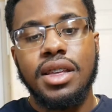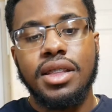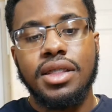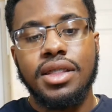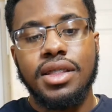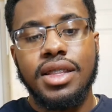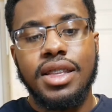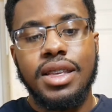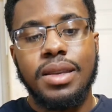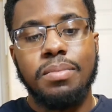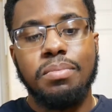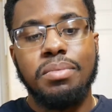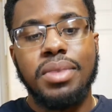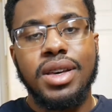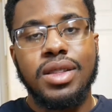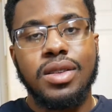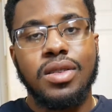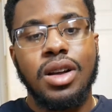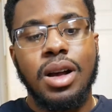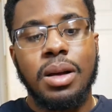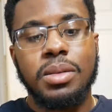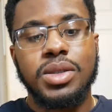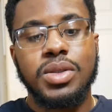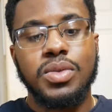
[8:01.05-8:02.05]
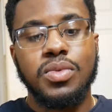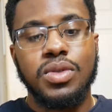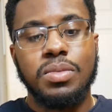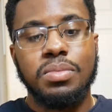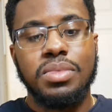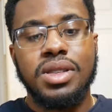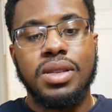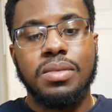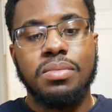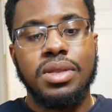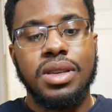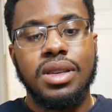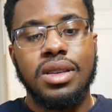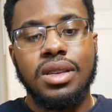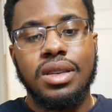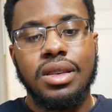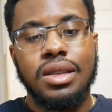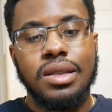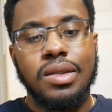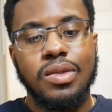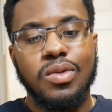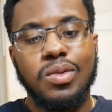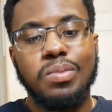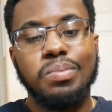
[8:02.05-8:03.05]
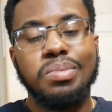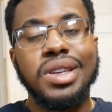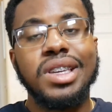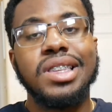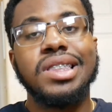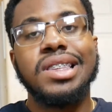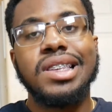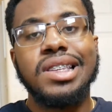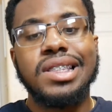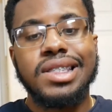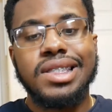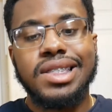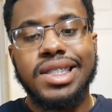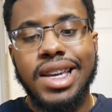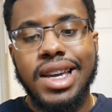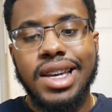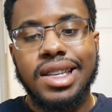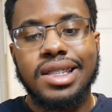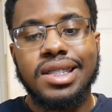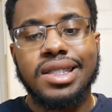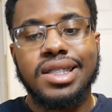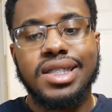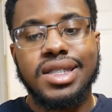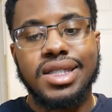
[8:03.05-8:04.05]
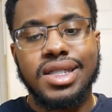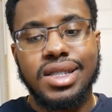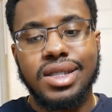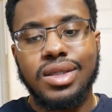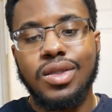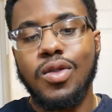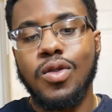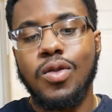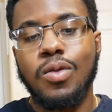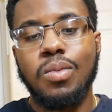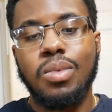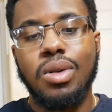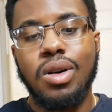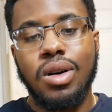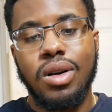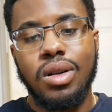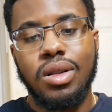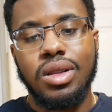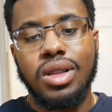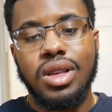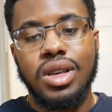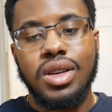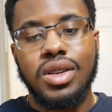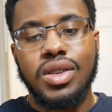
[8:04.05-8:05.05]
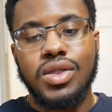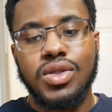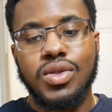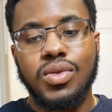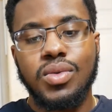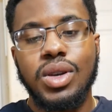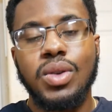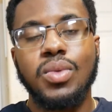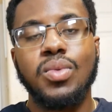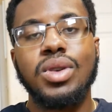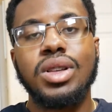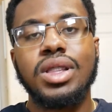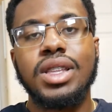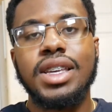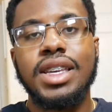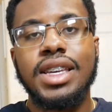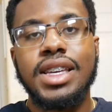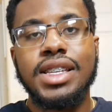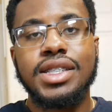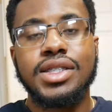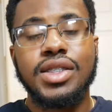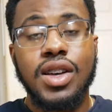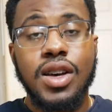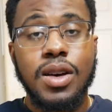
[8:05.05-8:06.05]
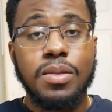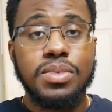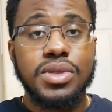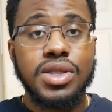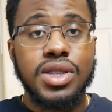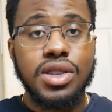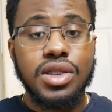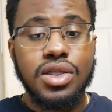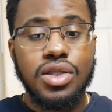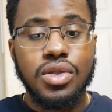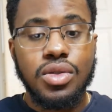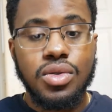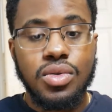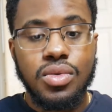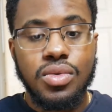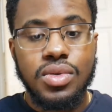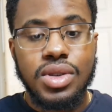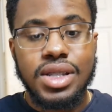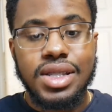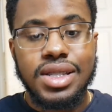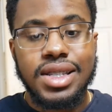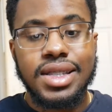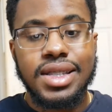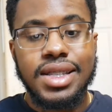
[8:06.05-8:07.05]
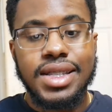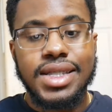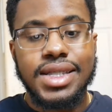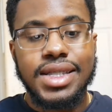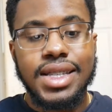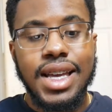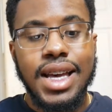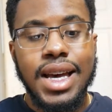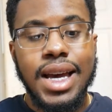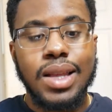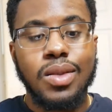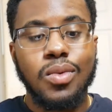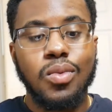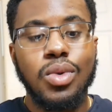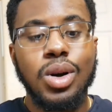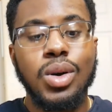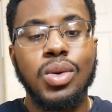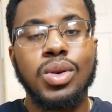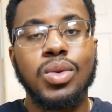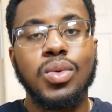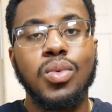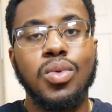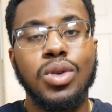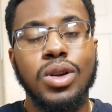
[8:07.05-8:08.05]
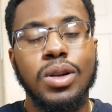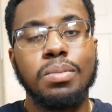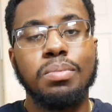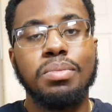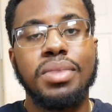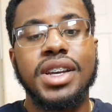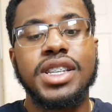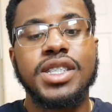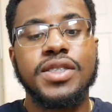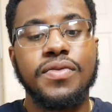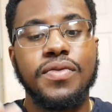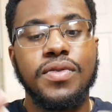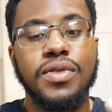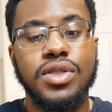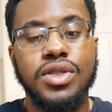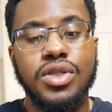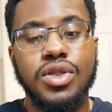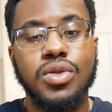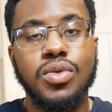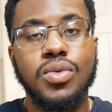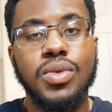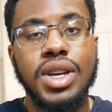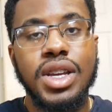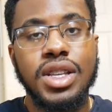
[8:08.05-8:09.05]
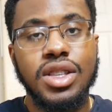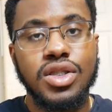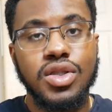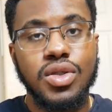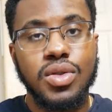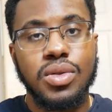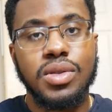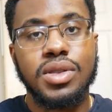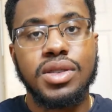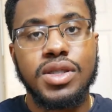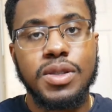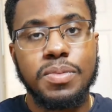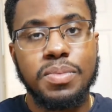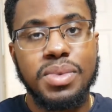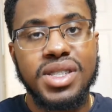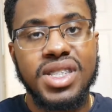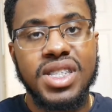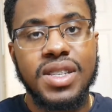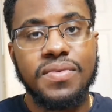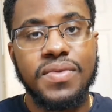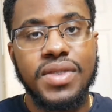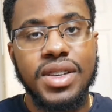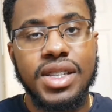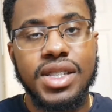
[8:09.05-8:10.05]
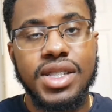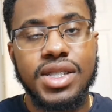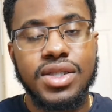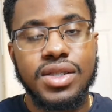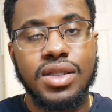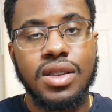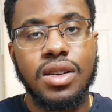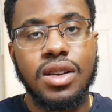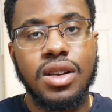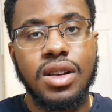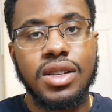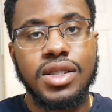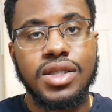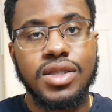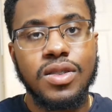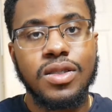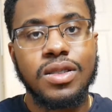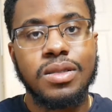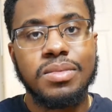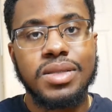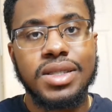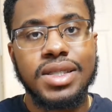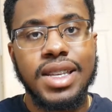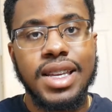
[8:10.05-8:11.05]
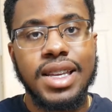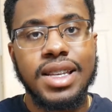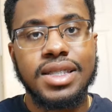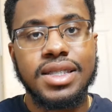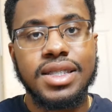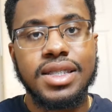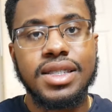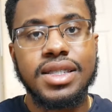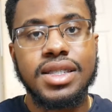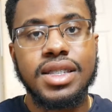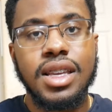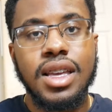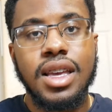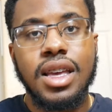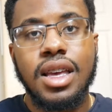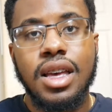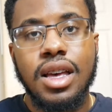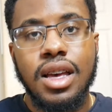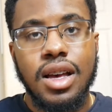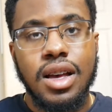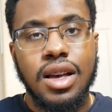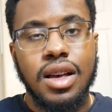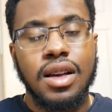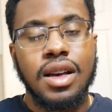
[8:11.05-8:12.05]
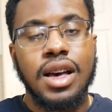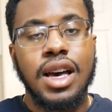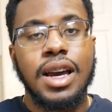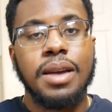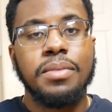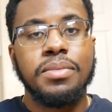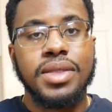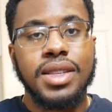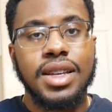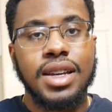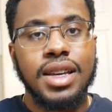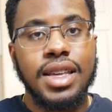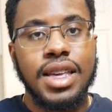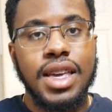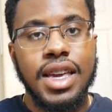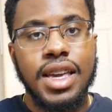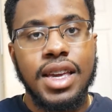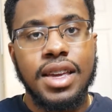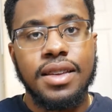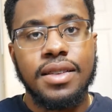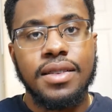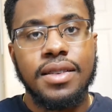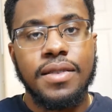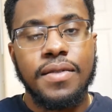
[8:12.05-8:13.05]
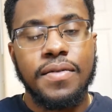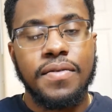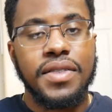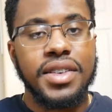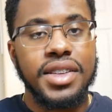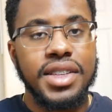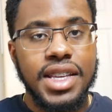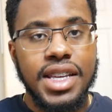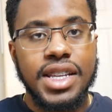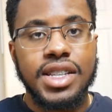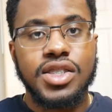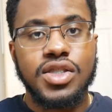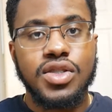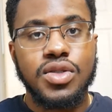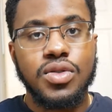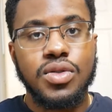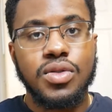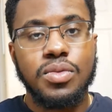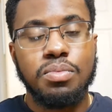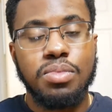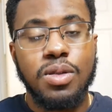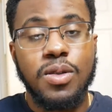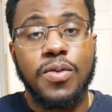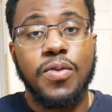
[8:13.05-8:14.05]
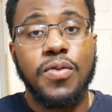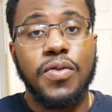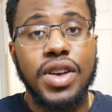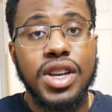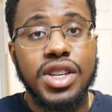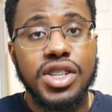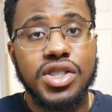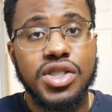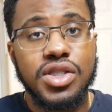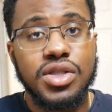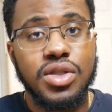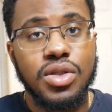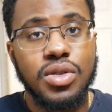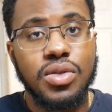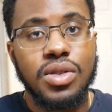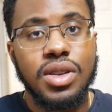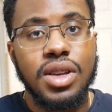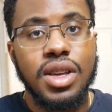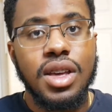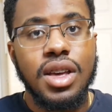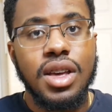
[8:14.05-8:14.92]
the better option would be the debt Snowball. So it really is up to you to decide what will work best for you in your specific circumstances. I'm not a financial professional,